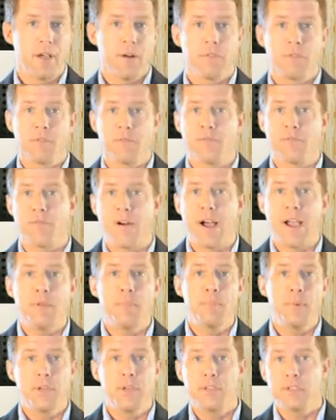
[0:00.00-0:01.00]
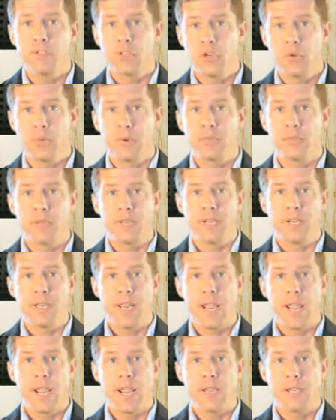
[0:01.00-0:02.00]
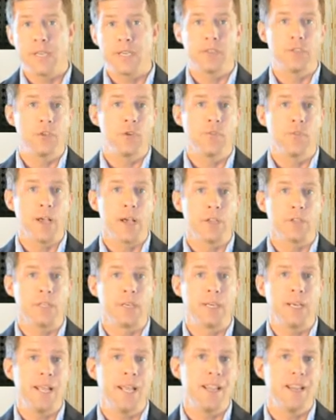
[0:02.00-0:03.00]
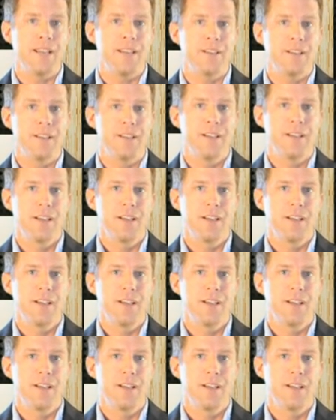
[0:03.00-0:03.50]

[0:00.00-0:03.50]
from 5 billion cubic feet a day in 2008